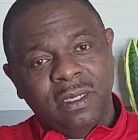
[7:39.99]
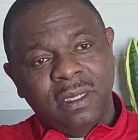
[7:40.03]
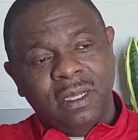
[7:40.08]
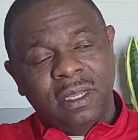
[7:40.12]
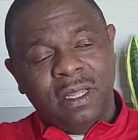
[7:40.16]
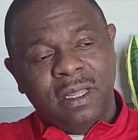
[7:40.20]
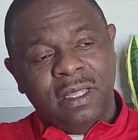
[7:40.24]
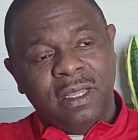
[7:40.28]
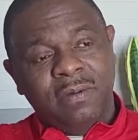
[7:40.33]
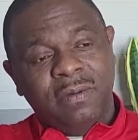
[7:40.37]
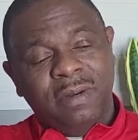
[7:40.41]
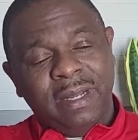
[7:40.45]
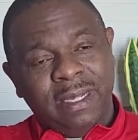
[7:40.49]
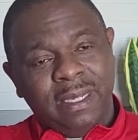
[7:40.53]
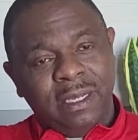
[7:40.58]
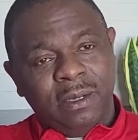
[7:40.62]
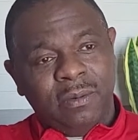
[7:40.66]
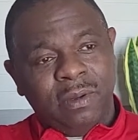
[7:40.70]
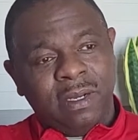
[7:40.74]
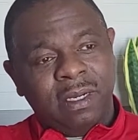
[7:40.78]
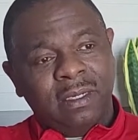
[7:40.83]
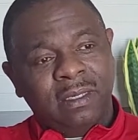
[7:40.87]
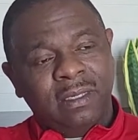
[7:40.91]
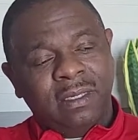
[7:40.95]
and then when they
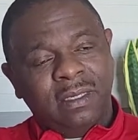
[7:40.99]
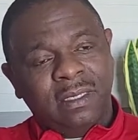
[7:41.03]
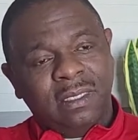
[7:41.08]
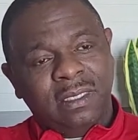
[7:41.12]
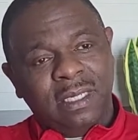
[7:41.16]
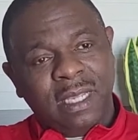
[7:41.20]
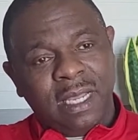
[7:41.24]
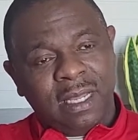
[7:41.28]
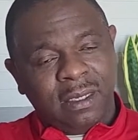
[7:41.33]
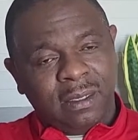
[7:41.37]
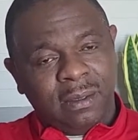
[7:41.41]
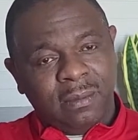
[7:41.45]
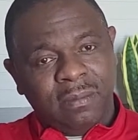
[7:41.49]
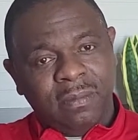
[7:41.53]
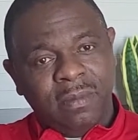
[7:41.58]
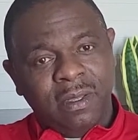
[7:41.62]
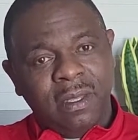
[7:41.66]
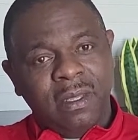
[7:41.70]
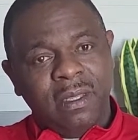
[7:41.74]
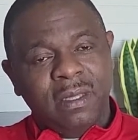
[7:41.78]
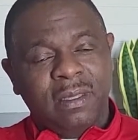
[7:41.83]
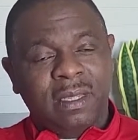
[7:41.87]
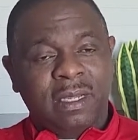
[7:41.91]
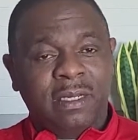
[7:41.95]
get ready to sell them,
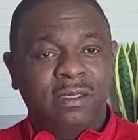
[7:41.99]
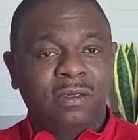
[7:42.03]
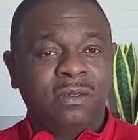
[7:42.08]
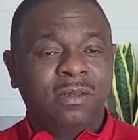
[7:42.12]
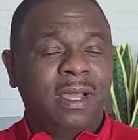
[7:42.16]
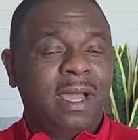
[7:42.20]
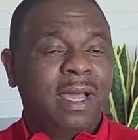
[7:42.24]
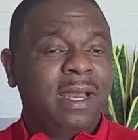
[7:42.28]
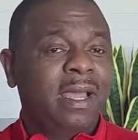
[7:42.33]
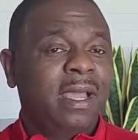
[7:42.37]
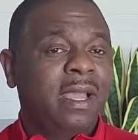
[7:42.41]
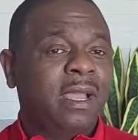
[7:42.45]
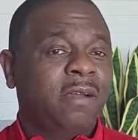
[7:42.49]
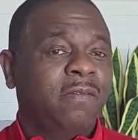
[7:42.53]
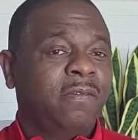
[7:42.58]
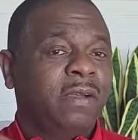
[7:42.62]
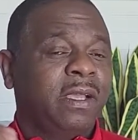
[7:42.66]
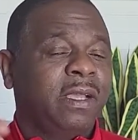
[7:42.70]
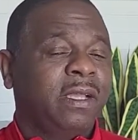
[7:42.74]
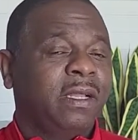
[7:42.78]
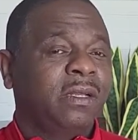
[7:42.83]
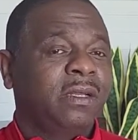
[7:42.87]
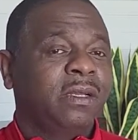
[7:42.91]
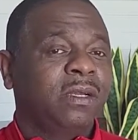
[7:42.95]
they do not have
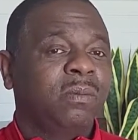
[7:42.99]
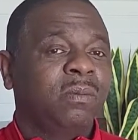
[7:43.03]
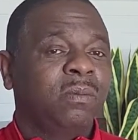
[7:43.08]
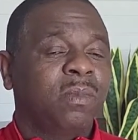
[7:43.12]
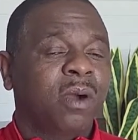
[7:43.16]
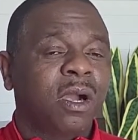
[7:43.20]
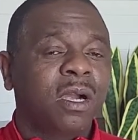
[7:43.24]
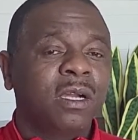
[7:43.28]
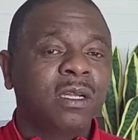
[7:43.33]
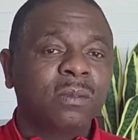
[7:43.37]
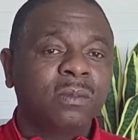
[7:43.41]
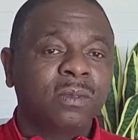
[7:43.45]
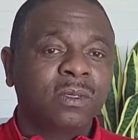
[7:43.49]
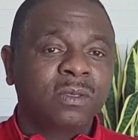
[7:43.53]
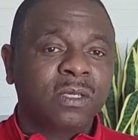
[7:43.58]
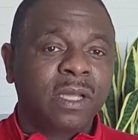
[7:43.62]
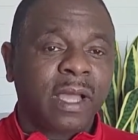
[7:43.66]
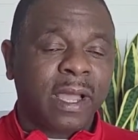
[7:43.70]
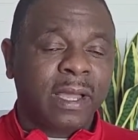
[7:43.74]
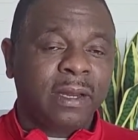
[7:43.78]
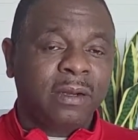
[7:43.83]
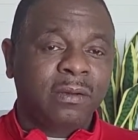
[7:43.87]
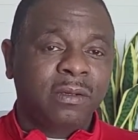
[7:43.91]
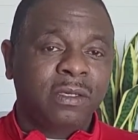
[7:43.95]
a clear and marketable
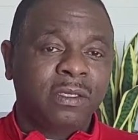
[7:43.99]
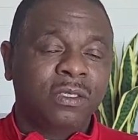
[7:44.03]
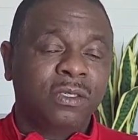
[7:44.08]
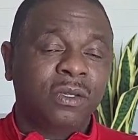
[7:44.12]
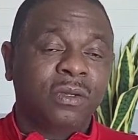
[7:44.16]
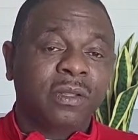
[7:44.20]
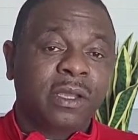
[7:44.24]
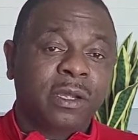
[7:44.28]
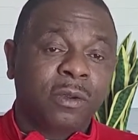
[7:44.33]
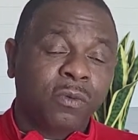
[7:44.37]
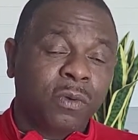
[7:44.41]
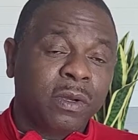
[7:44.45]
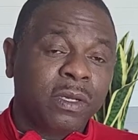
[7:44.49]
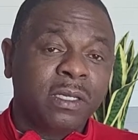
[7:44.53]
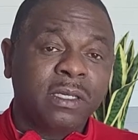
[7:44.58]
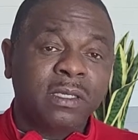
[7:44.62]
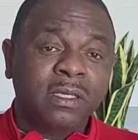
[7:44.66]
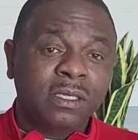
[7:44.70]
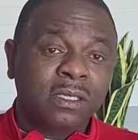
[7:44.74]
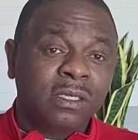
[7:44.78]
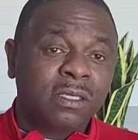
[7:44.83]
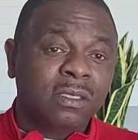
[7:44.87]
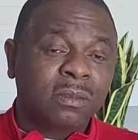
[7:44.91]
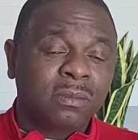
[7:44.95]
title, and so they run
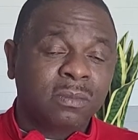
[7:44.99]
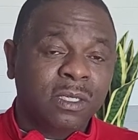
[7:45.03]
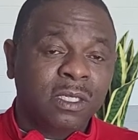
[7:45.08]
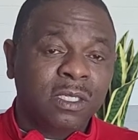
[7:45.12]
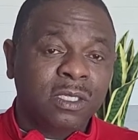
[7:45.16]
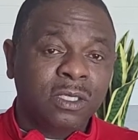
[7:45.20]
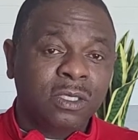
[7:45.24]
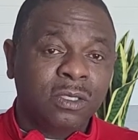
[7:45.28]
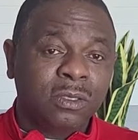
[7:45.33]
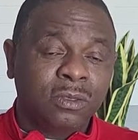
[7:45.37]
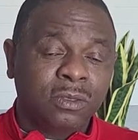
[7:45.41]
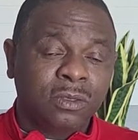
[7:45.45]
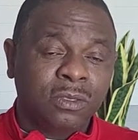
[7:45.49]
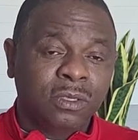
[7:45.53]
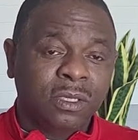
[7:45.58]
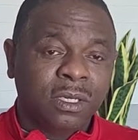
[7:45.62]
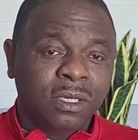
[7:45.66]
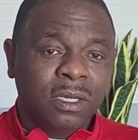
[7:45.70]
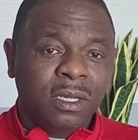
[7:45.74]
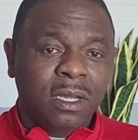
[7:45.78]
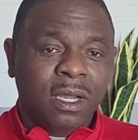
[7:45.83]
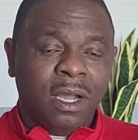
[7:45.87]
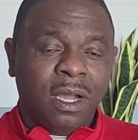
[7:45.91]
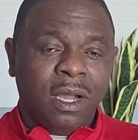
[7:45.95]
into some issues
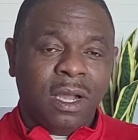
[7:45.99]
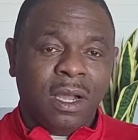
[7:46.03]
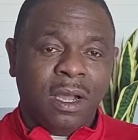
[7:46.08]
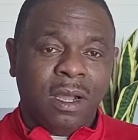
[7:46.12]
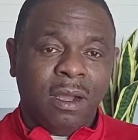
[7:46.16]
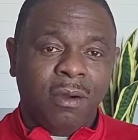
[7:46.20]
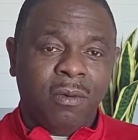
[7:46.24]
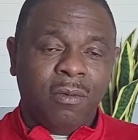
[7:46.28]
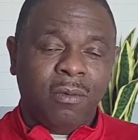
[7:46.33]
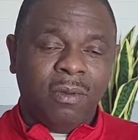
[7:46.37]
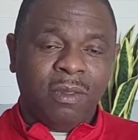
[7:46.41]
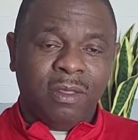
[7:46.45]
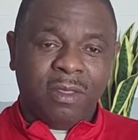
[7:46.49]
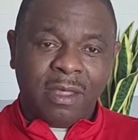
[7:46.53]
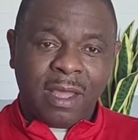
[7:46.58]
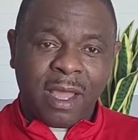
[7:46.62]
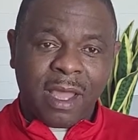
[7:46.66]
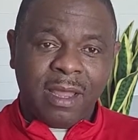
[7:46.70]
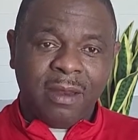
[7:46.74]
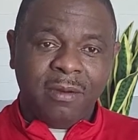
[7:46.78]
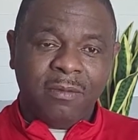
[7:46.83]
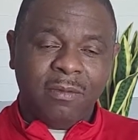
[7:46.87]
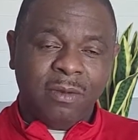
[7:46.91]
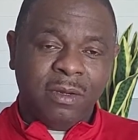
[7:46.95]
with
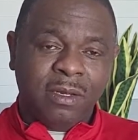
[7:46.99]
that,